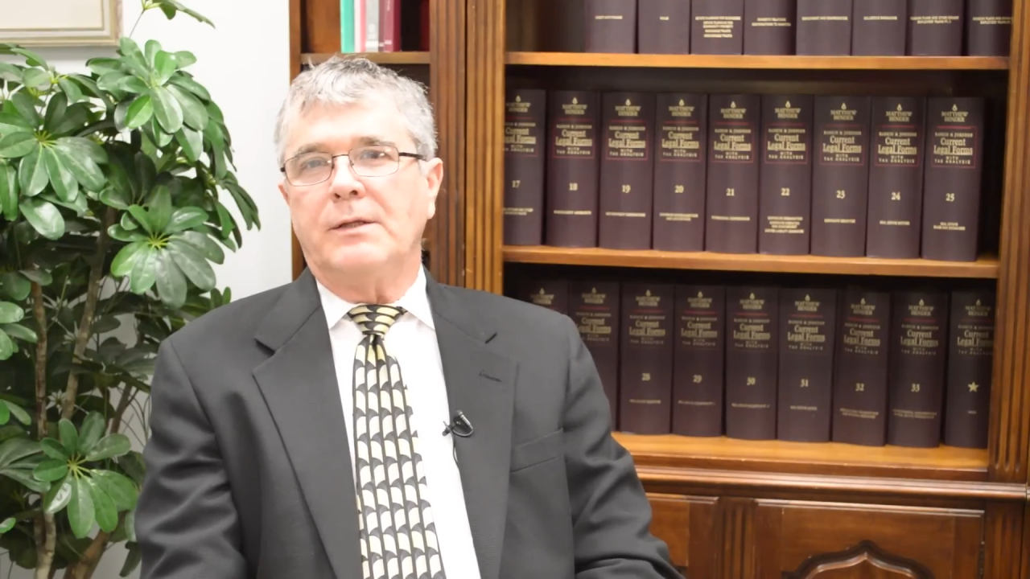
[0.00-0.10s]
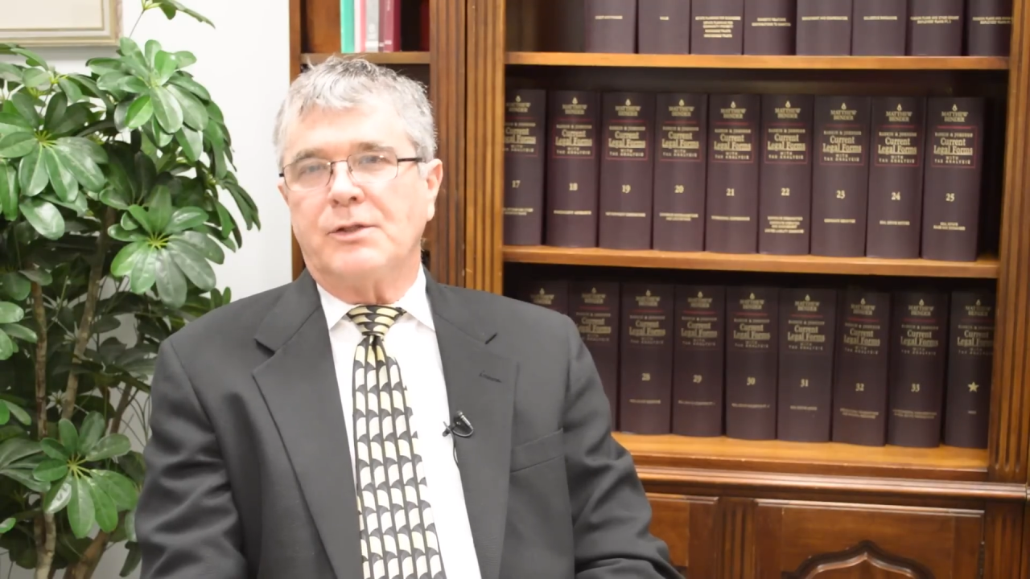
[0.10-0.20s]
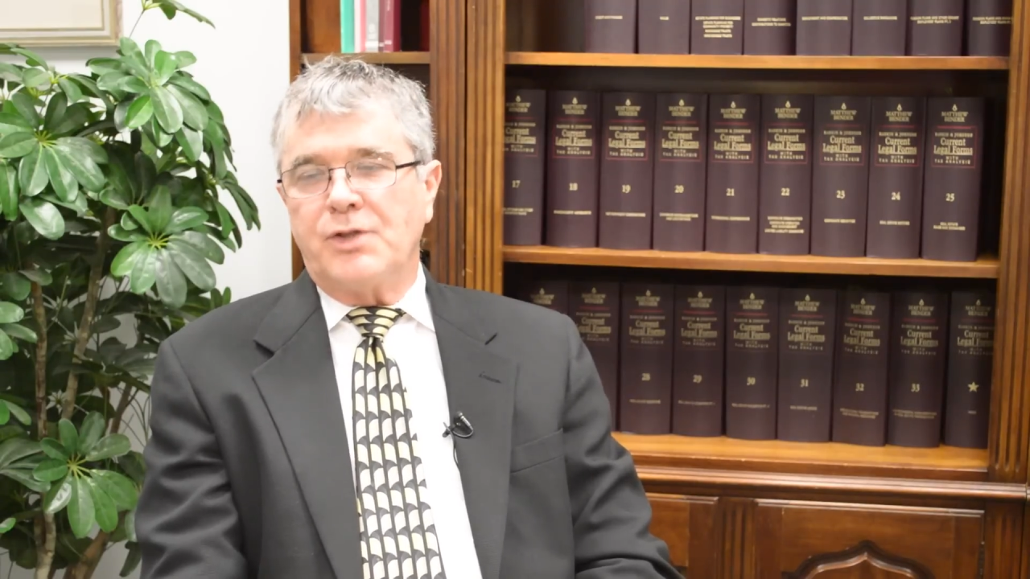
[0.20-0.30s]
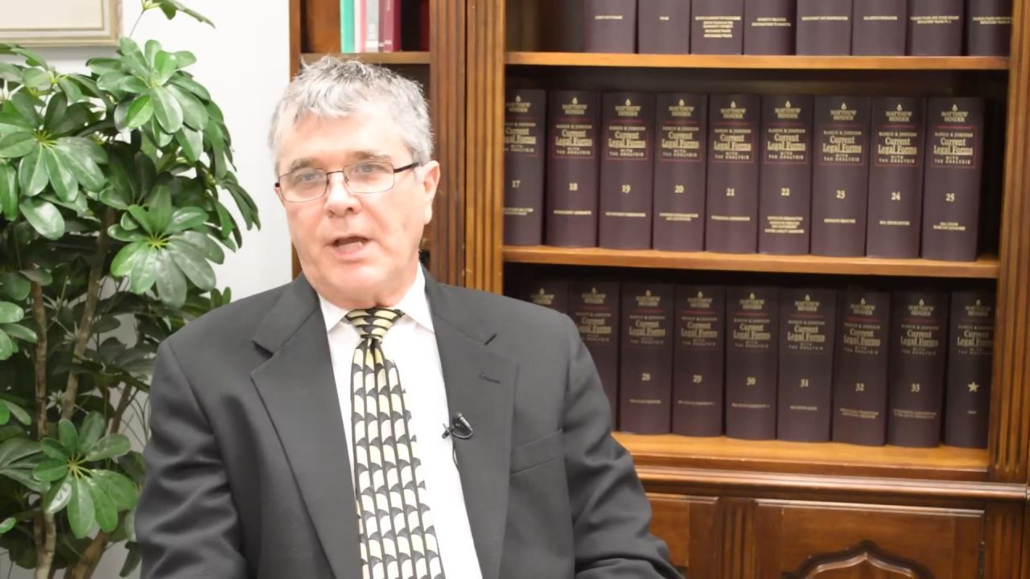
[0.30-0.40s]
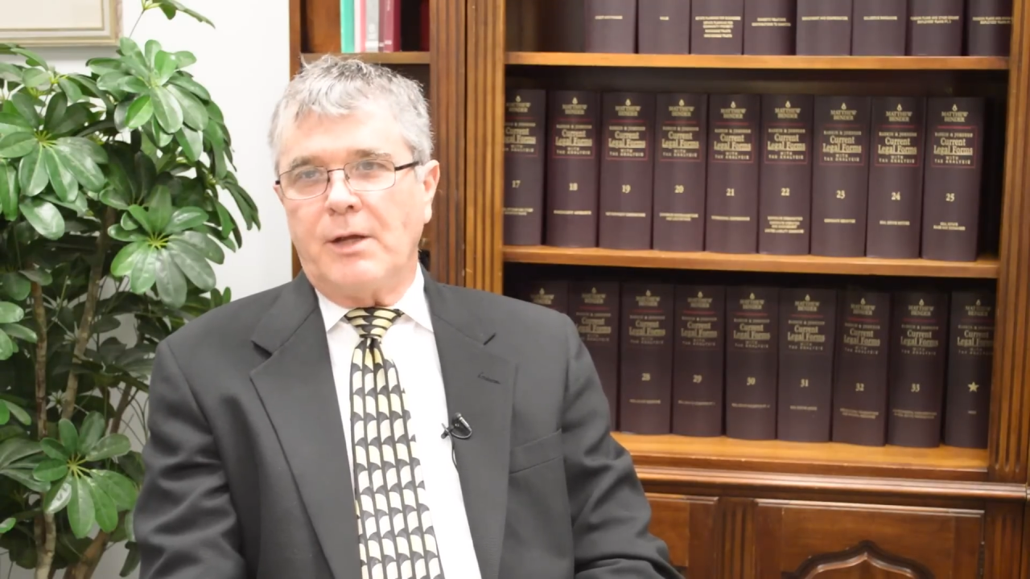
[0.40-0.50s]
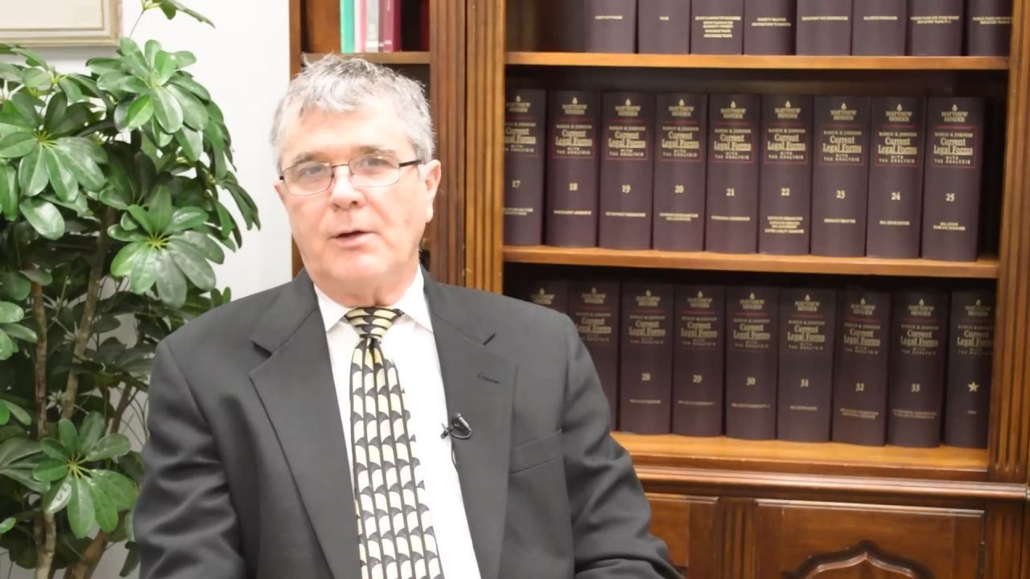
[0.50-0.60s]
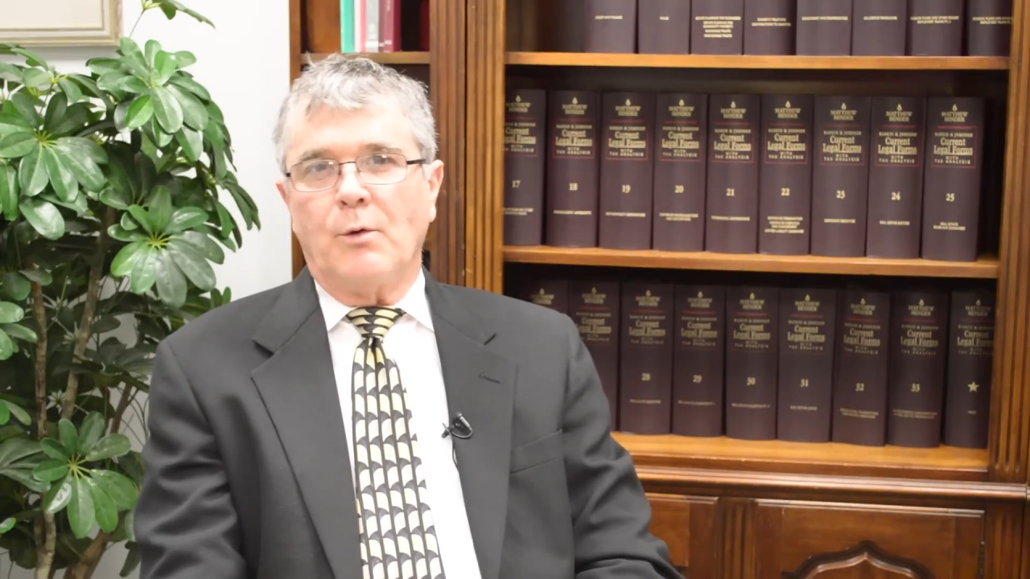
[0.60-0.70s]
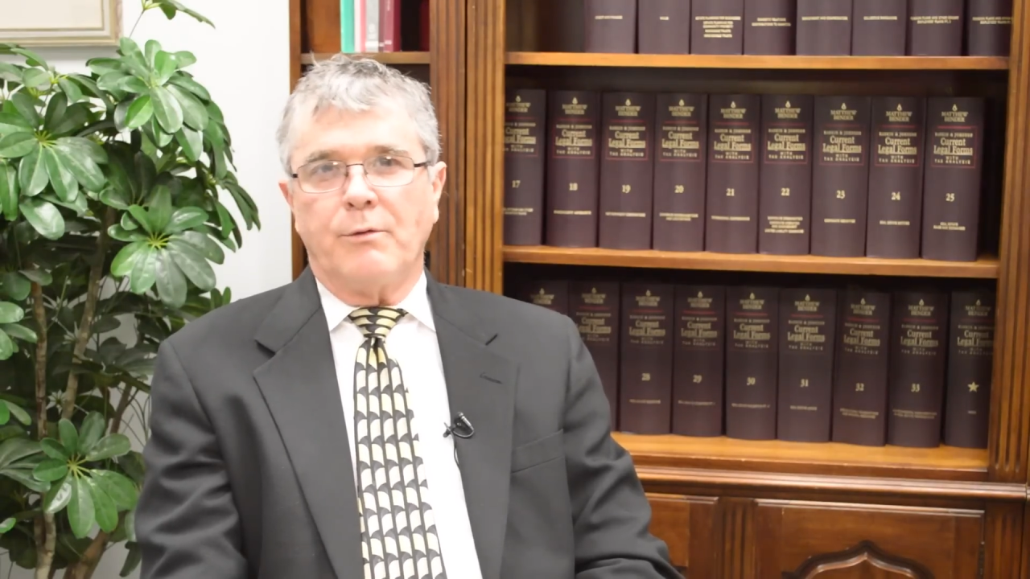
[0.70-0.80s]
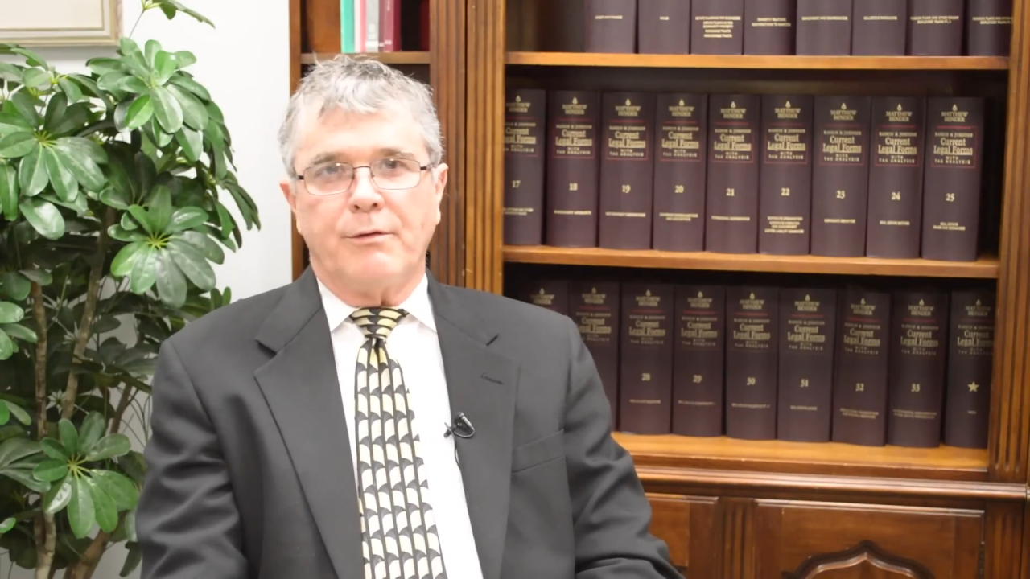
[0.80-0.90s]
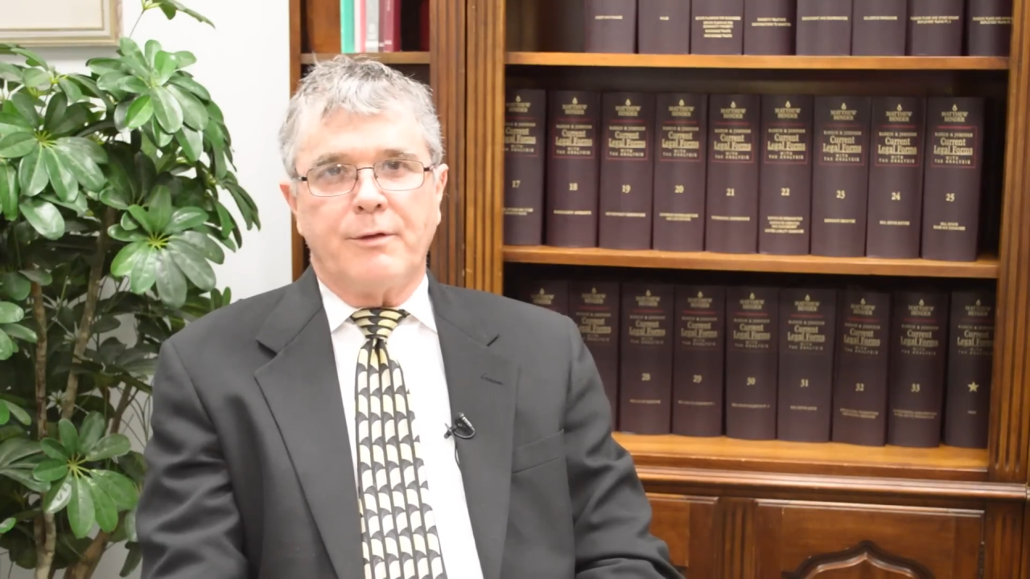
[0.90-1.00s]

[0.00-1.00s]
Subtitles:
the second or the